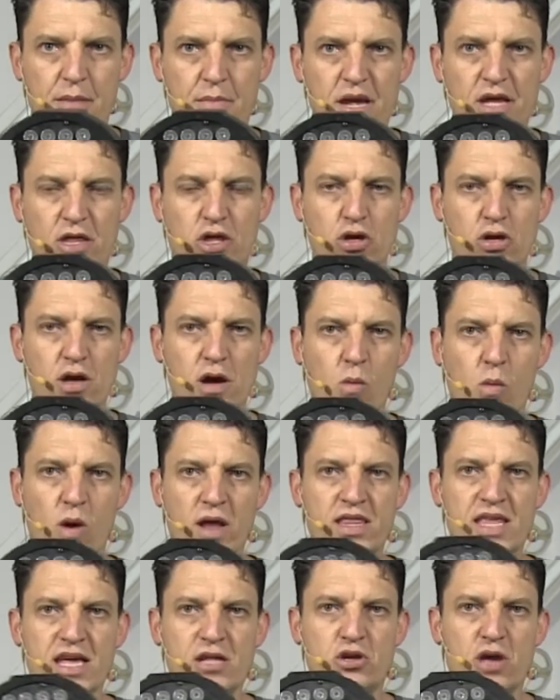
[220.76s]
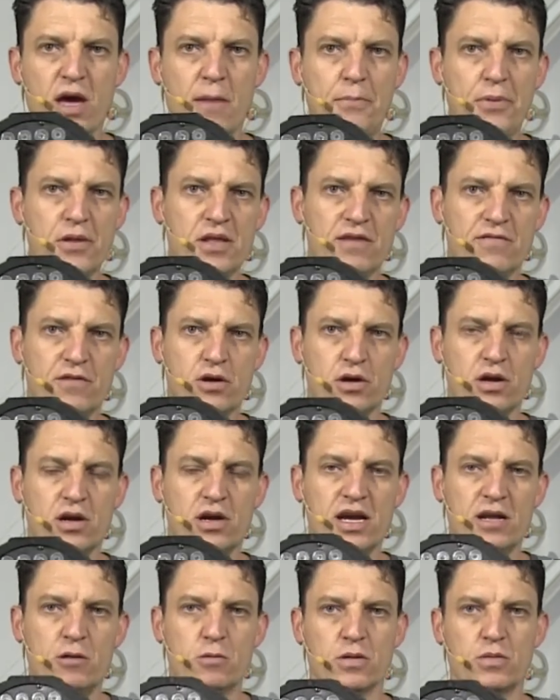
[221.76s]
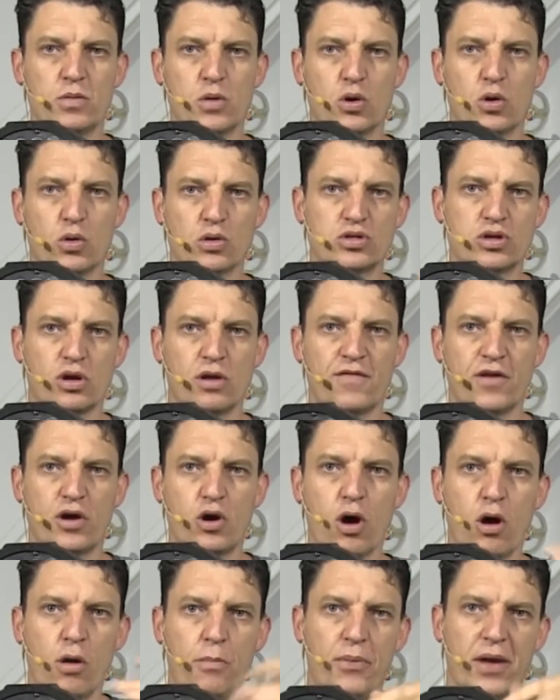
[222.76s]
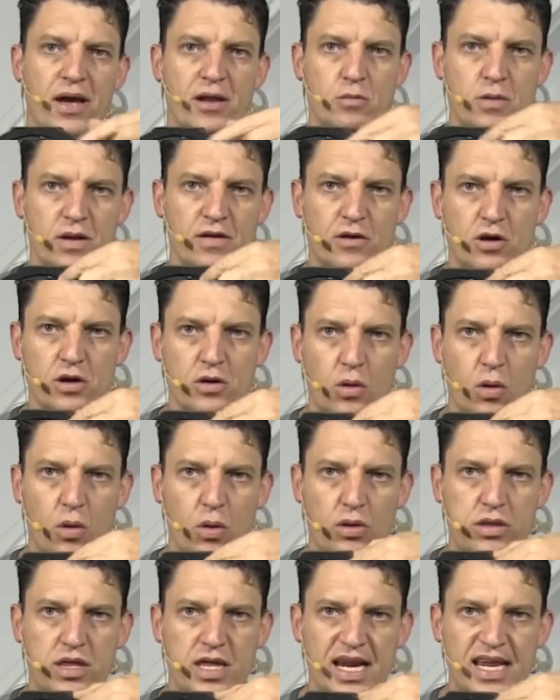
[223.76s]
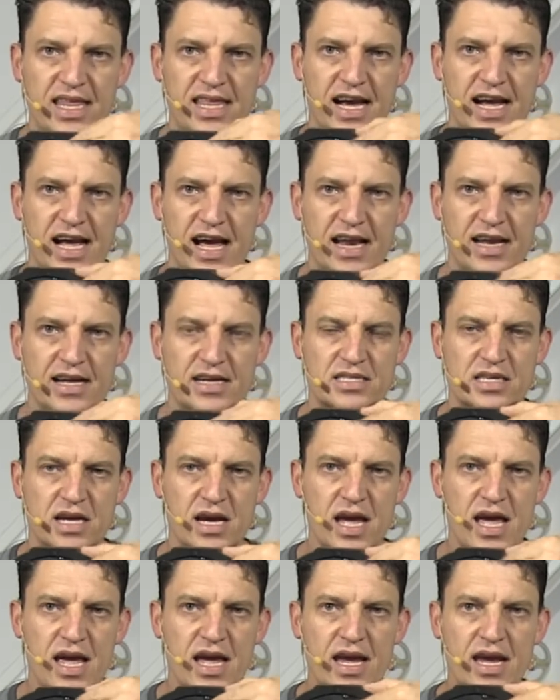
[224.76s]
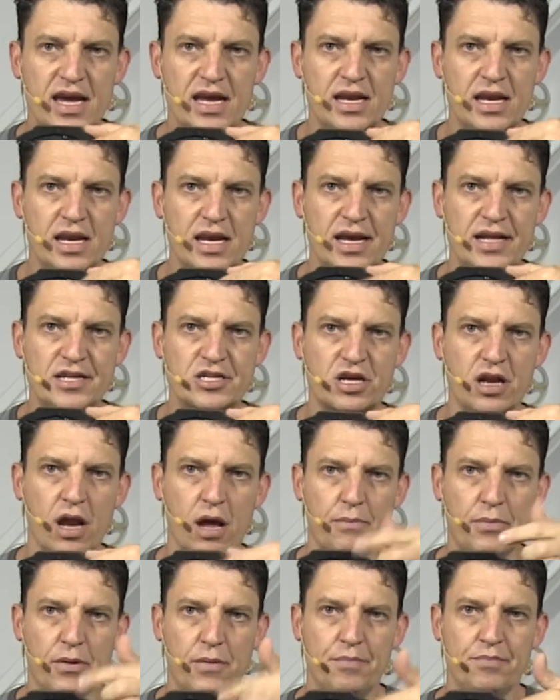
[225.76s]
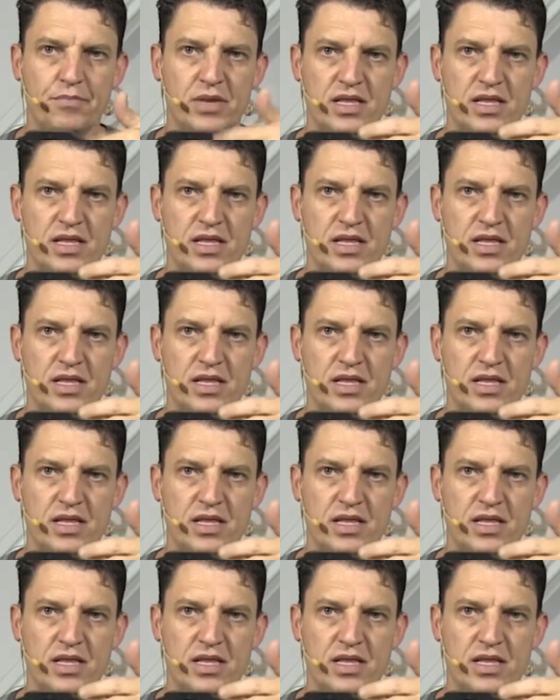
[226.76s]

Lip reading: If you don't want that to happen, they've got to get what we call sort of a cob light, when you've got all 3 the colors in each clip.